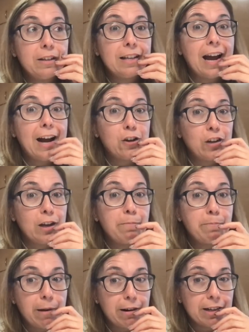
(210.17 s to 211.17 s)
actually
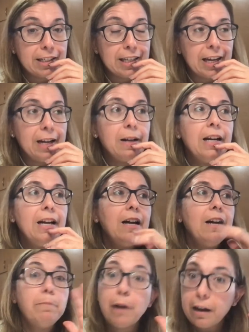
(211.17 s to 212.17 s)
embarrassing,
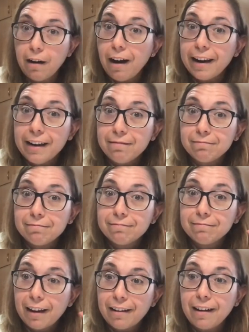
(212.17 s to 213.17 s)
but I got
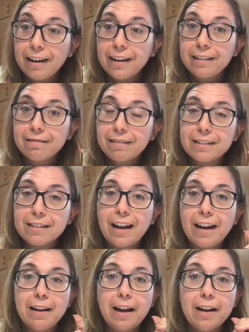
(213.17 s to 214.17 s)
it because
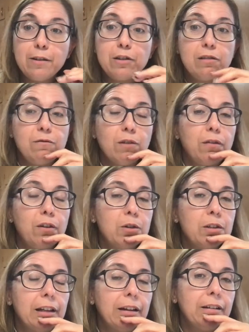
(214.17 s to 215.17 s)
I
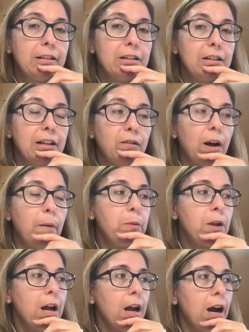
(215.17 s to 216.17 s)
refused to give up.
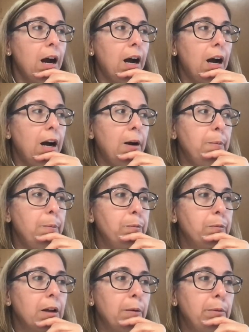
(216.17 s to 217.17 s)

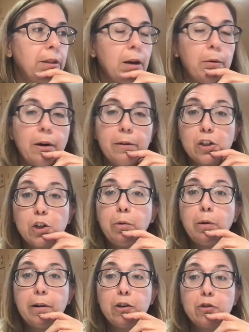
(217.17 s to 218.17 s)
But then when I went to go
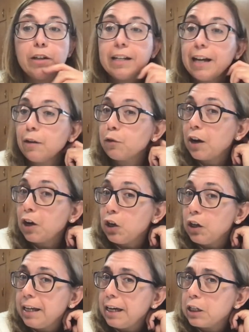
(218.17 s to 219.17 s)
put my tree together, I
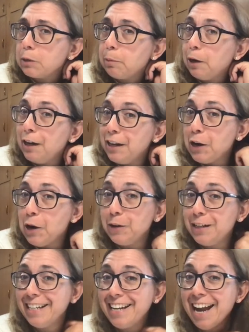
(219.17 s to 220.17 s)
couldn't get it to go
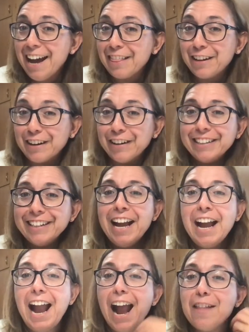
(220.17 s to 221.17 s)
together.
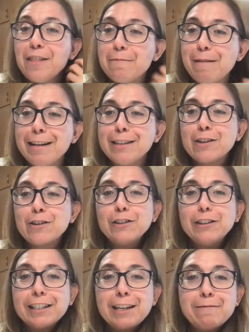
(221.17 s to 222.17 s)
And then my sister
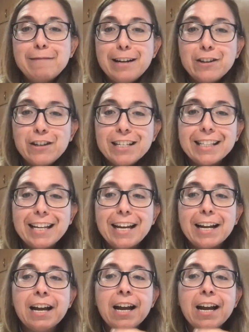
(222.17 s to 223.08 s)
looked at me, she's like,